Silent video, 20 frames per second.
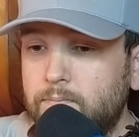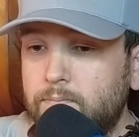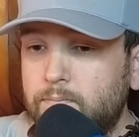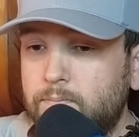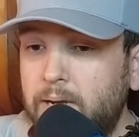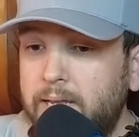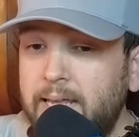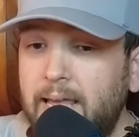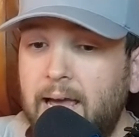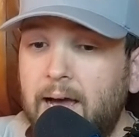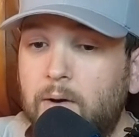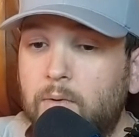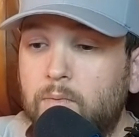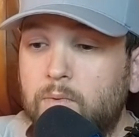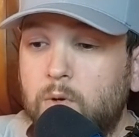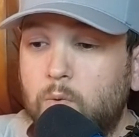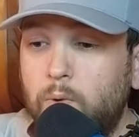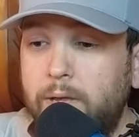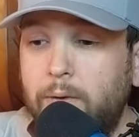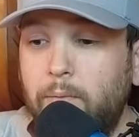But yeah,
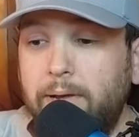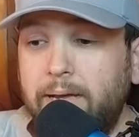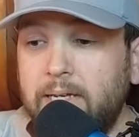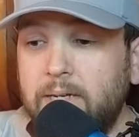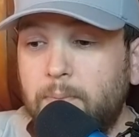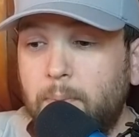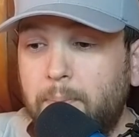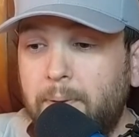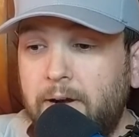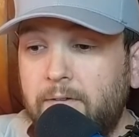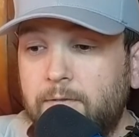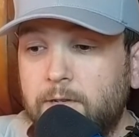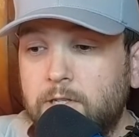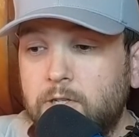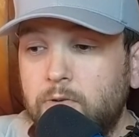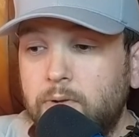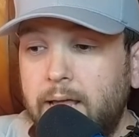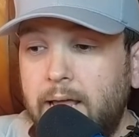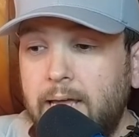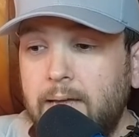the week we had to prepare for
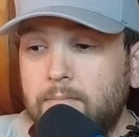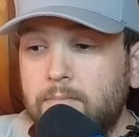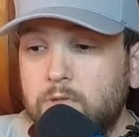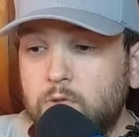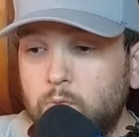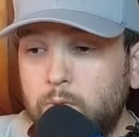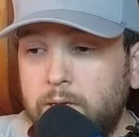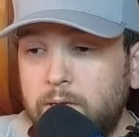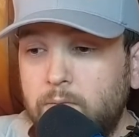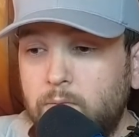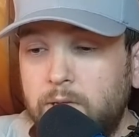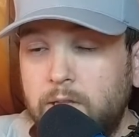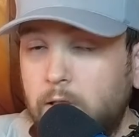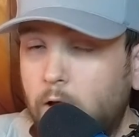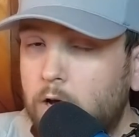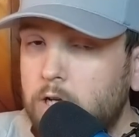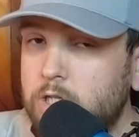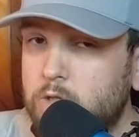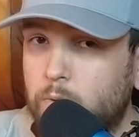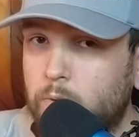2 games, we
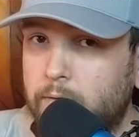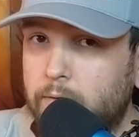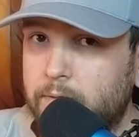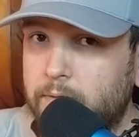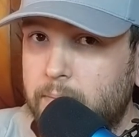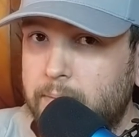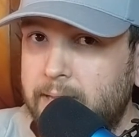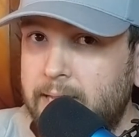lost one of them.